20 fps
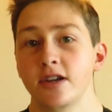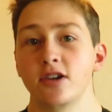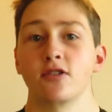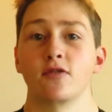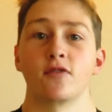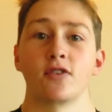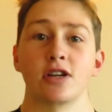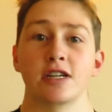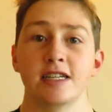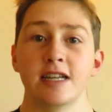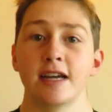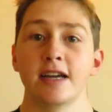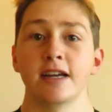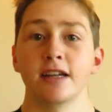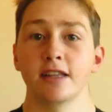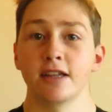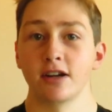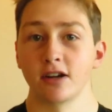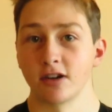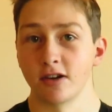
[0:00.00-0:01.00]
been here for a
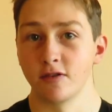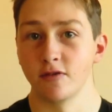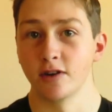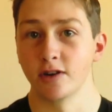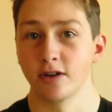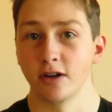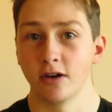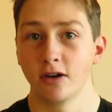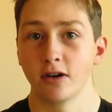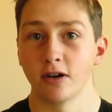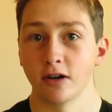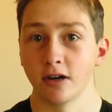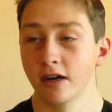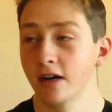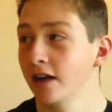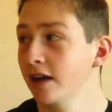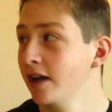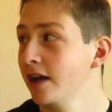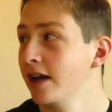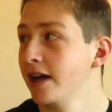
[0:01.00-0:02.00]
day and they already found a heart.
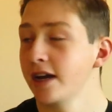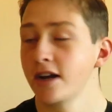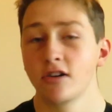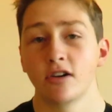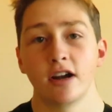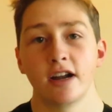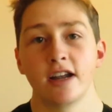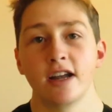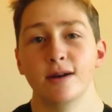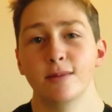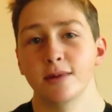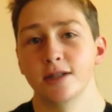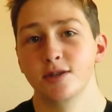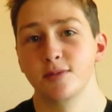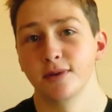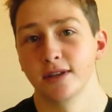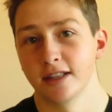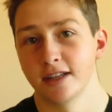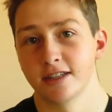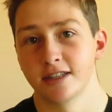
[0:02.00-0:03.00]
Here I am,
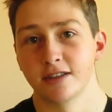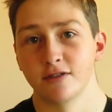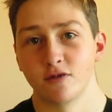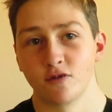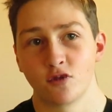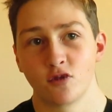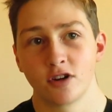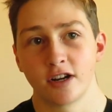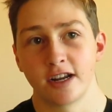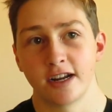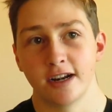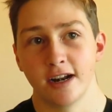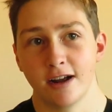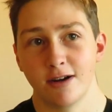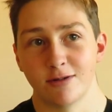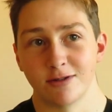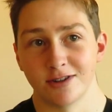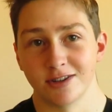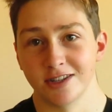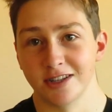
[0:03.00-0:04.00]
it's been less than 48
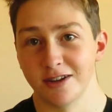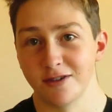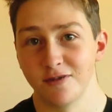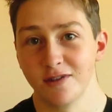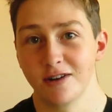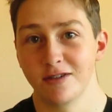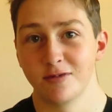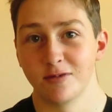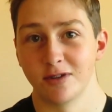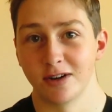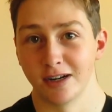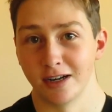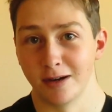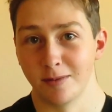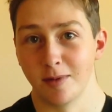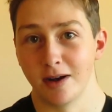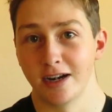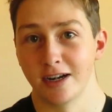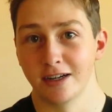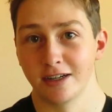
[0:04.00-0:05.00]
hours and they found one and
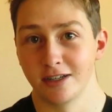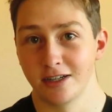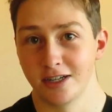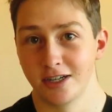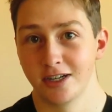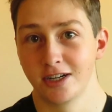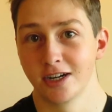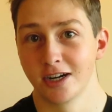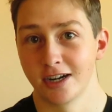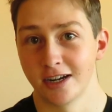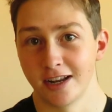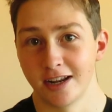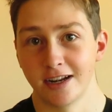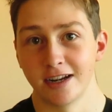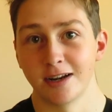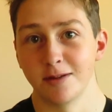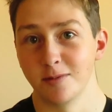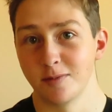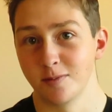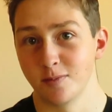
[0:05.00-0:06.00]
I'm, I'm gonna
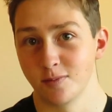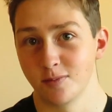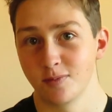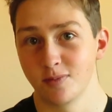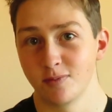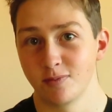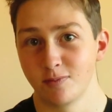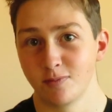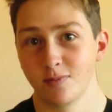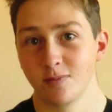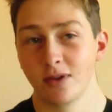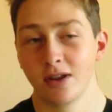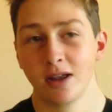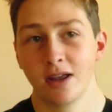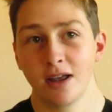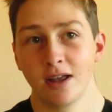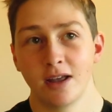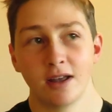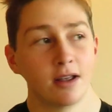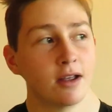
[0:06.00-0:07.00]
end up
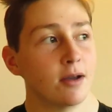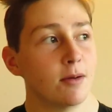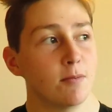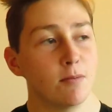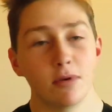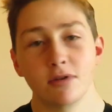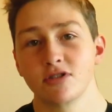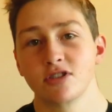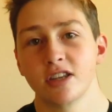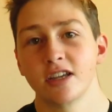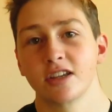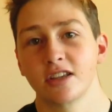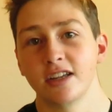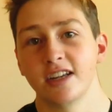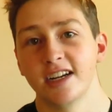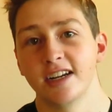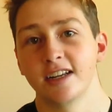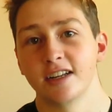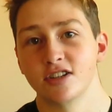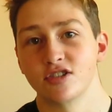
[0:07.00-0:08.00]
most likely
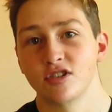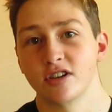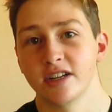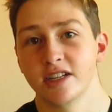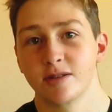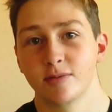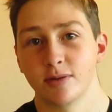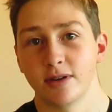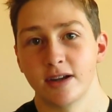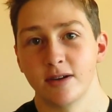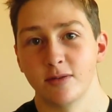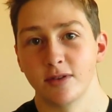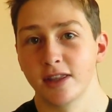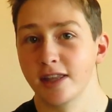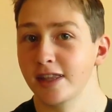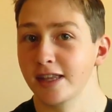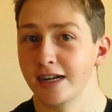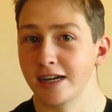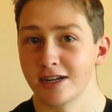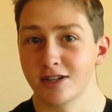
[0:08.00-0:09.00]
getting a transplant
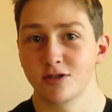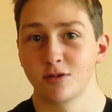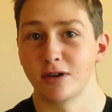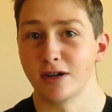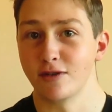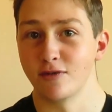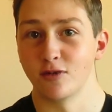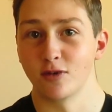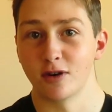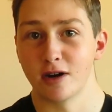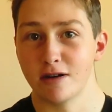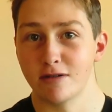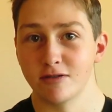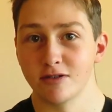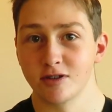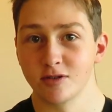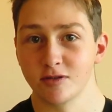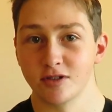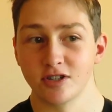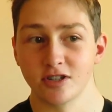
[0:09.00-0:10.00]
within the next 24
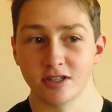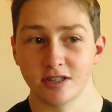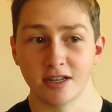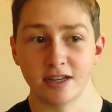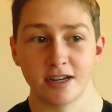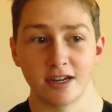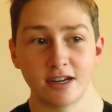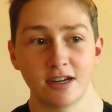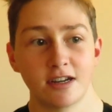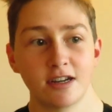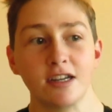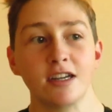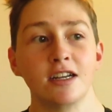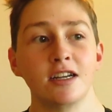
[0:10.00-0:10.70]
hours, which is like,